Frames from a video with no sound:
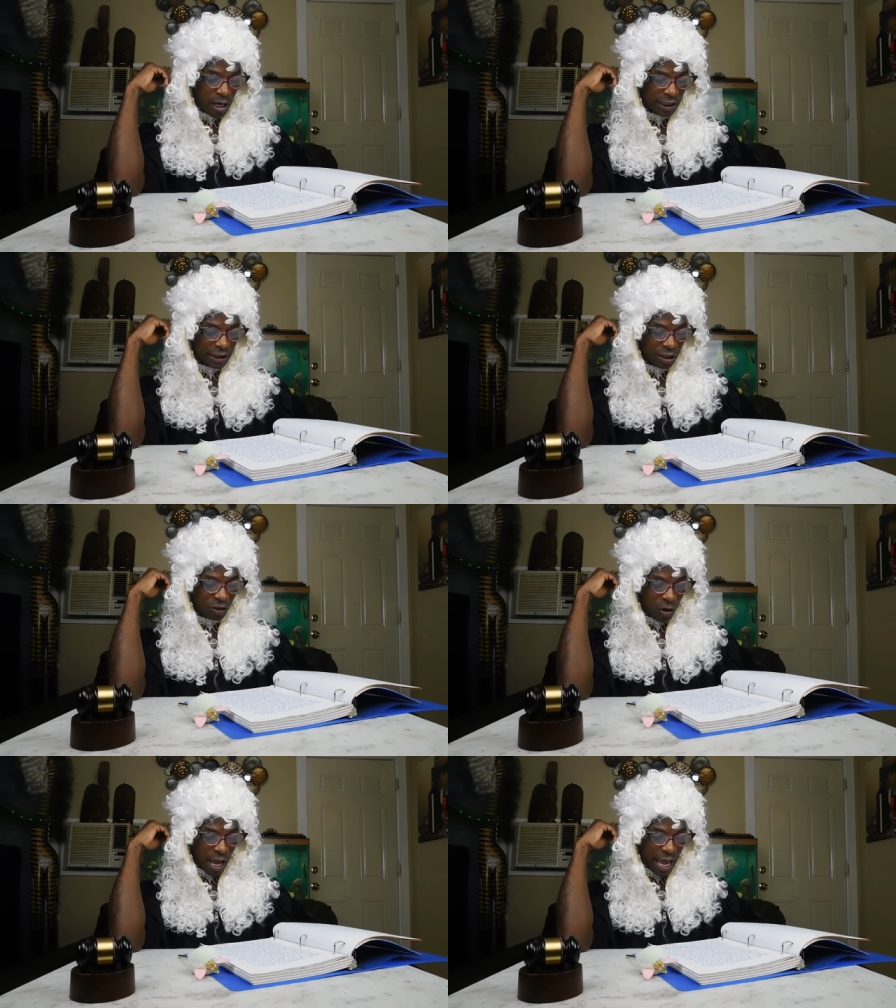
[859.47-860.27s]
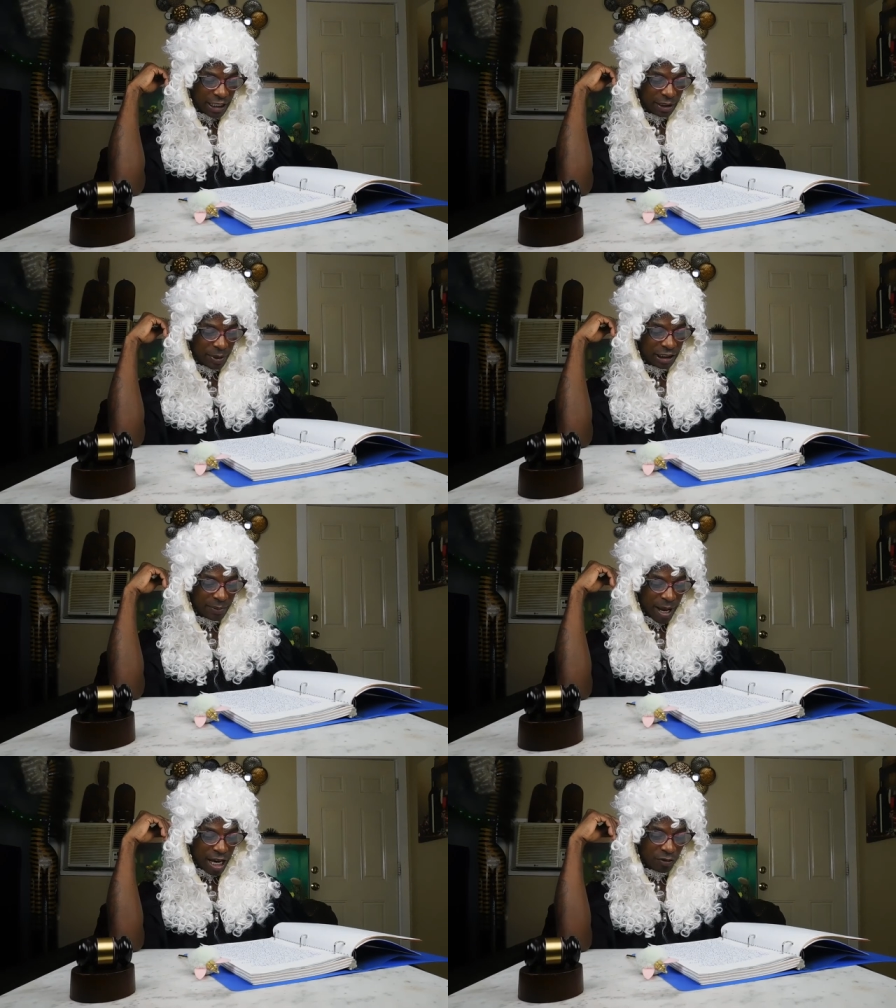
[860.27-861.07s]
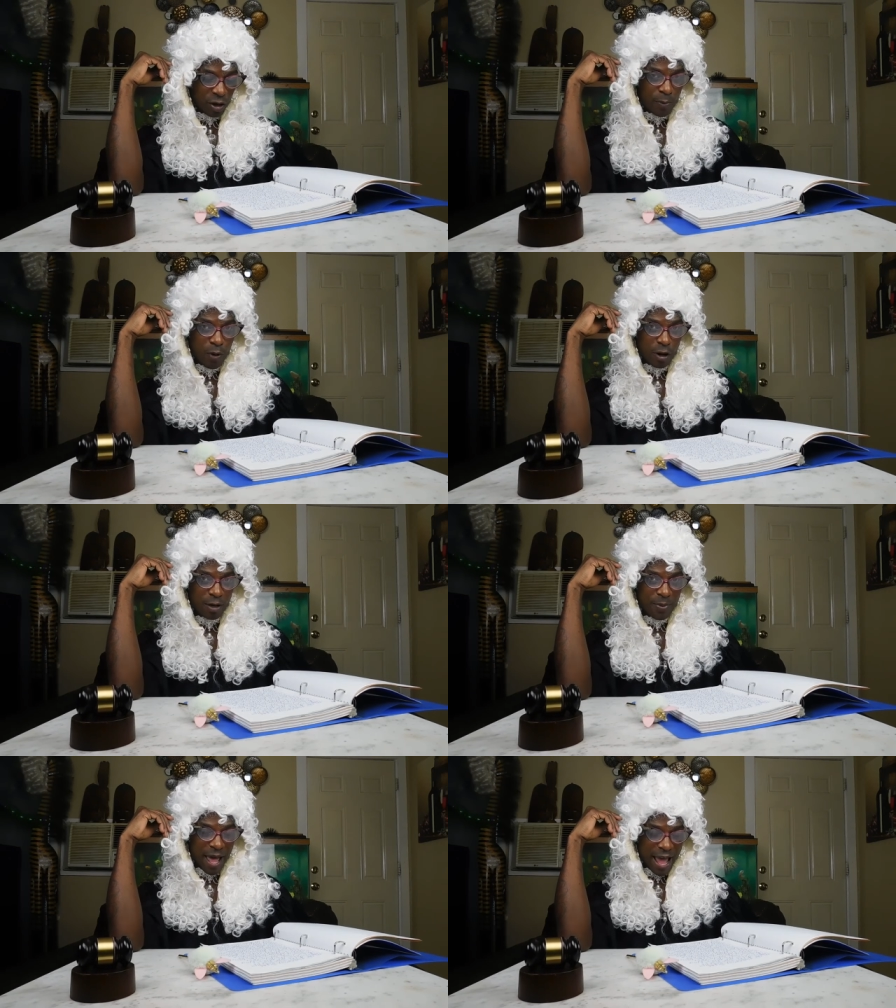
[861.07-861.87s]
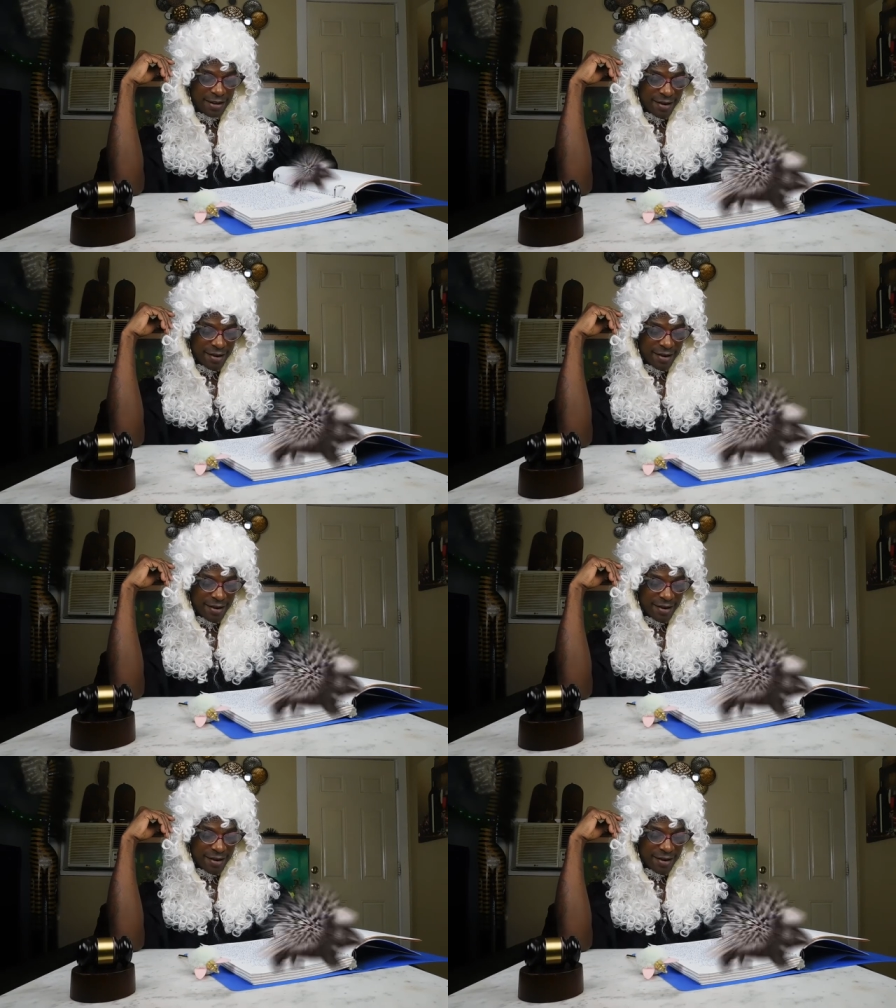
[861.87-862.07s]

are gonna send your ass to be smashed with a porcupine